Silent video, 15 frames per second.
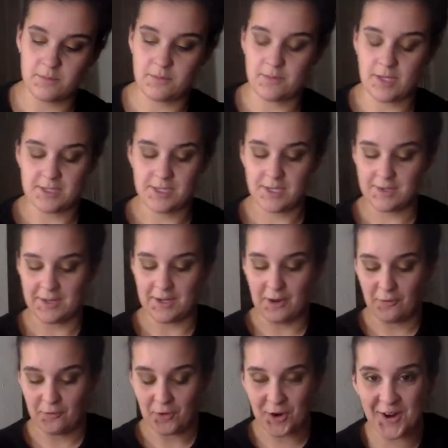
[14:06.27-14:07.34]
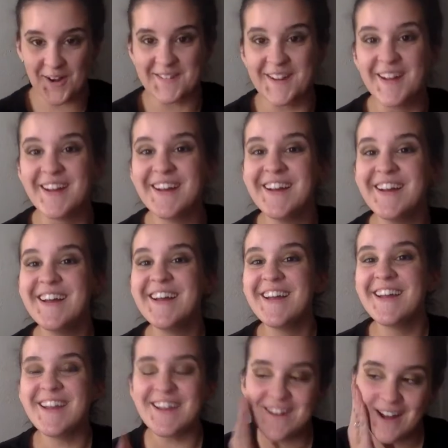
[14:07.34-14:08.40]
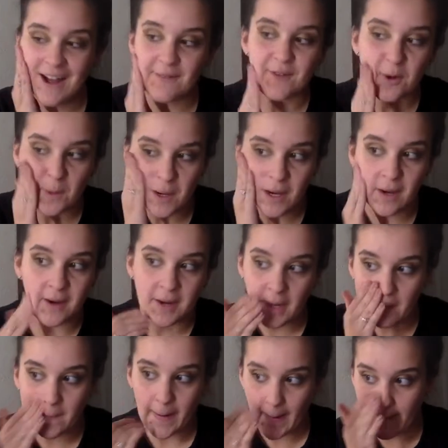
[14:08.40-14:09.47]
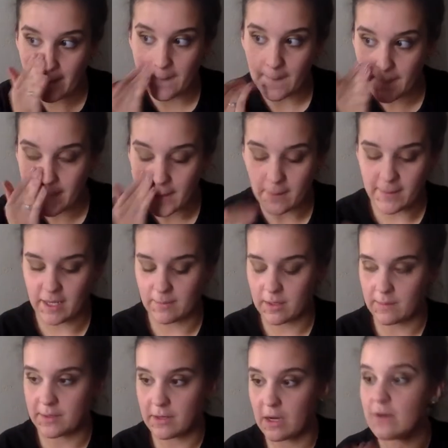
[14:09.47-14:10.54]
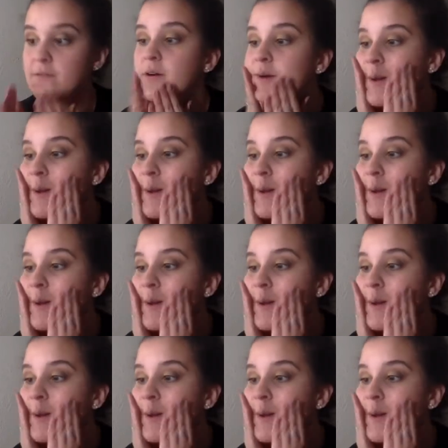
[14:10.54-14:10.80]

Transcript: That sounded like a fart. You don't have to worry about your makeup coming off.